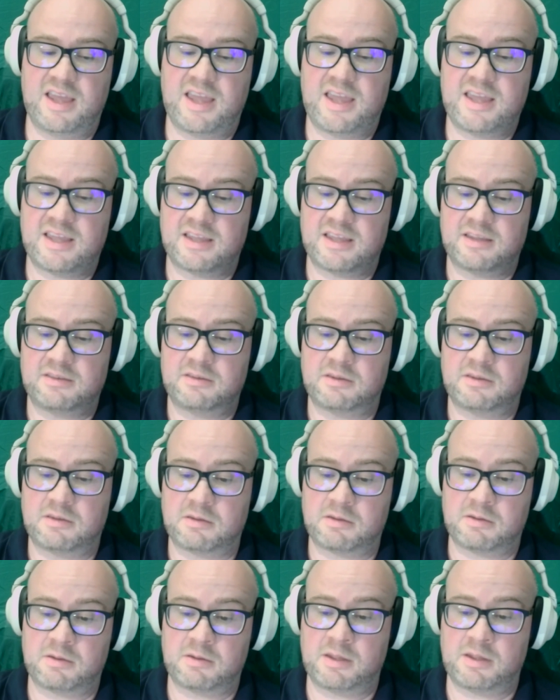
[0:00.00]
and
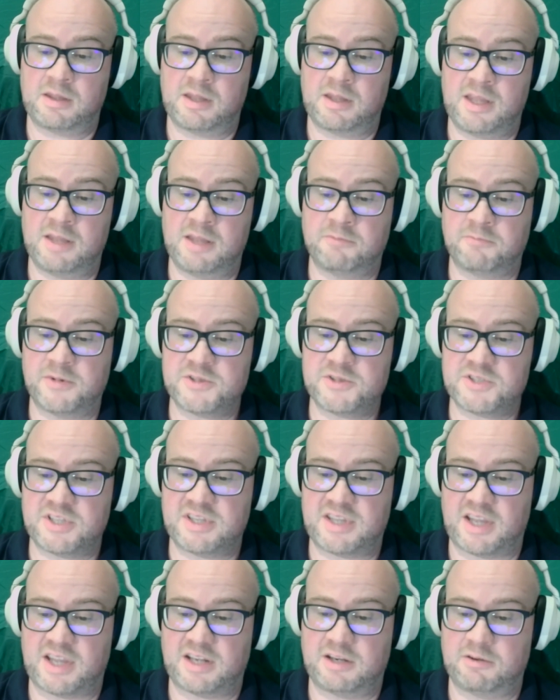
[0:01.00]
enrich the
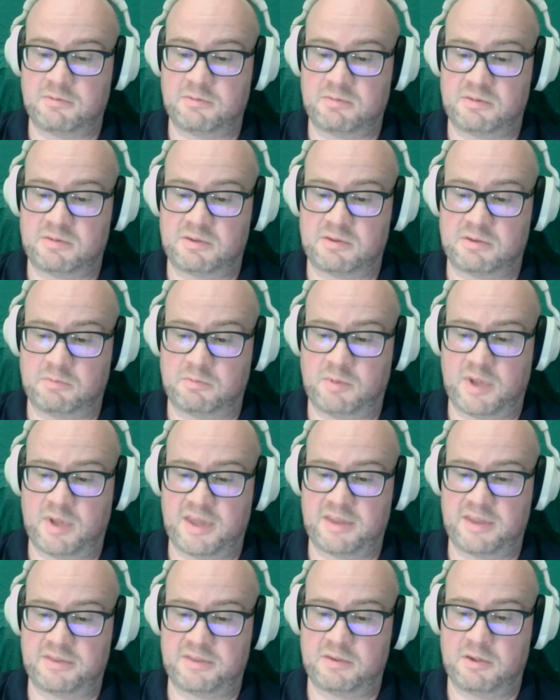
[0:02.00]
data
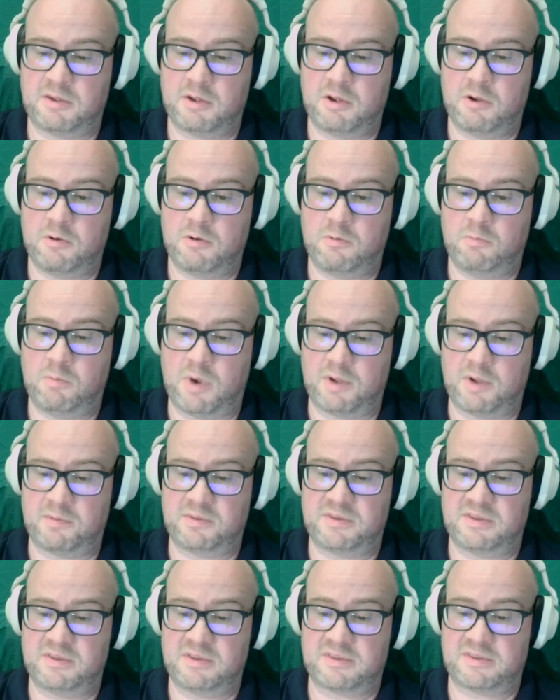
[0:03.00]
with what
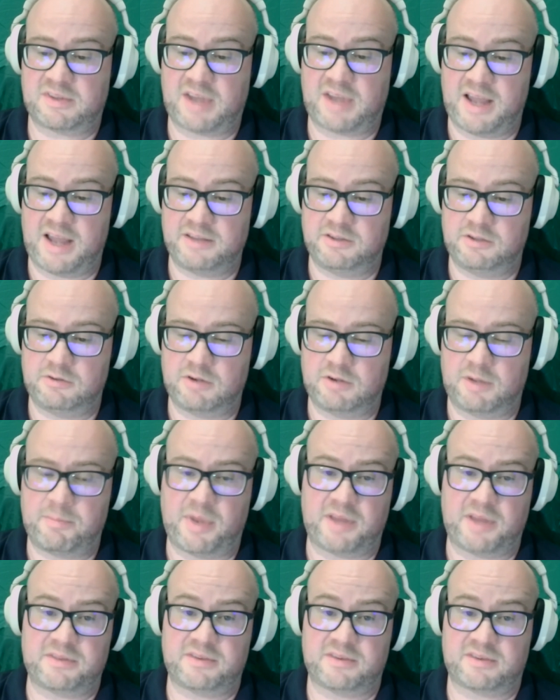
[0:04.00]
Sky knew
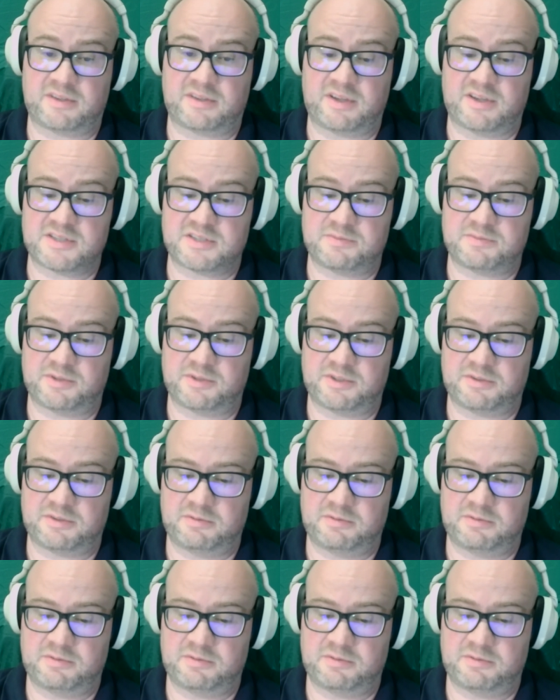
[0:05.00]
about this customer.